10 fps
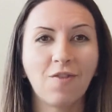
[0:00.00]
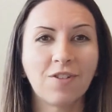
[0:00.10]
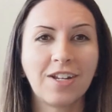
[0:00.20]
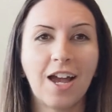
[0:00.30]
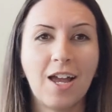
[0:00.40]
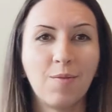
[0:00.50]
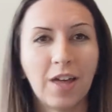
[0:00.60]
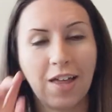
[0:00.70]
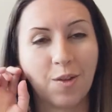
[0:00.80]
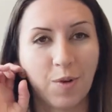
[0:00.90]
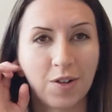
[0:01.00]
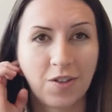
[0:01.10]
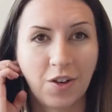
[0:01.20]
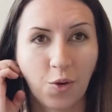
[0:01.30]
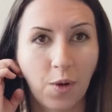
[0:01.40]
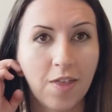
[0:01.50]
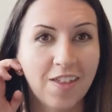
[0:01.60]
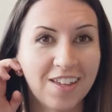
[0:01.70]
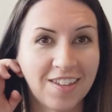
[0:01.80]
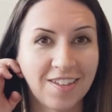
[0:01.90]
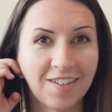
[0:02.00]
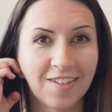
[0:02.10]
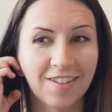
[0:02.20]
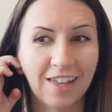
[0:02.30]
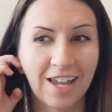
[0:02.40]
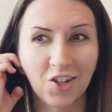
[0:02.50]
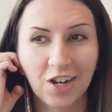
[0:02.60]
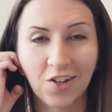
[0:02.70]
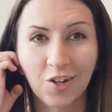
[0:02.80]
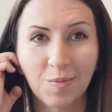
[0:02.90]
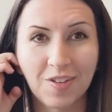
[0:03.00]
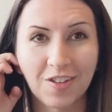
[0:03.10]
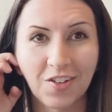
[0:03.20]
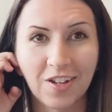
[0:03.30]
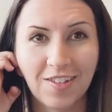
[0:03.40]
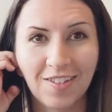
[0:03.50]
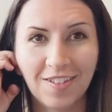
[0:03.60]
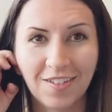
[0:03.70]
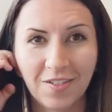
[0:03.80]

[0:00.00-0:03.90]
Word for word: every time that the person you're with is like changing positions.